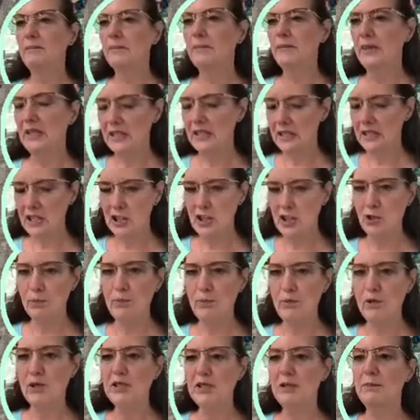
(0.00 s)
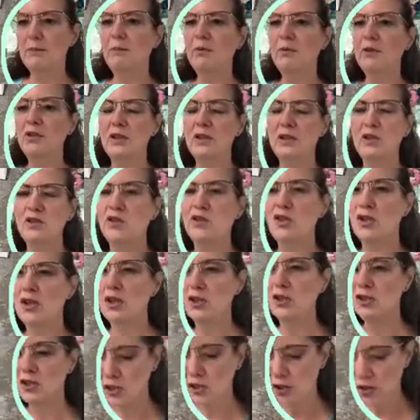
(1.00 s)
It's super simple. The
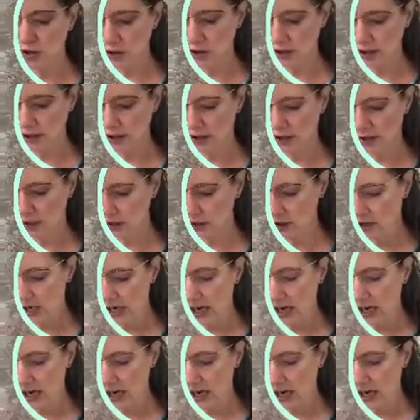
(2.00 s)
instructions are there.